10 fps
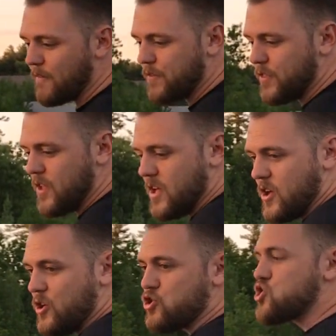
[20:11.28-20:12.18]
of
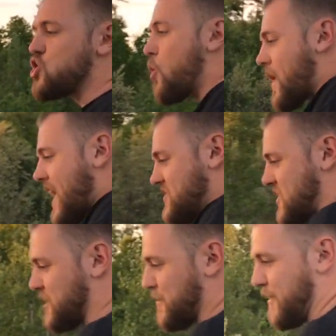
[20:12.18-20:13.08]

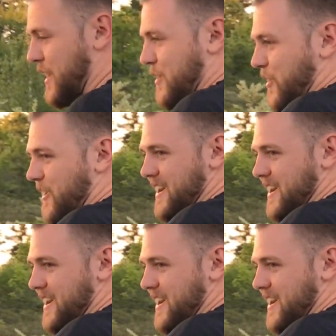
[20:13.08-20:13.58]
showcasing the vehicle.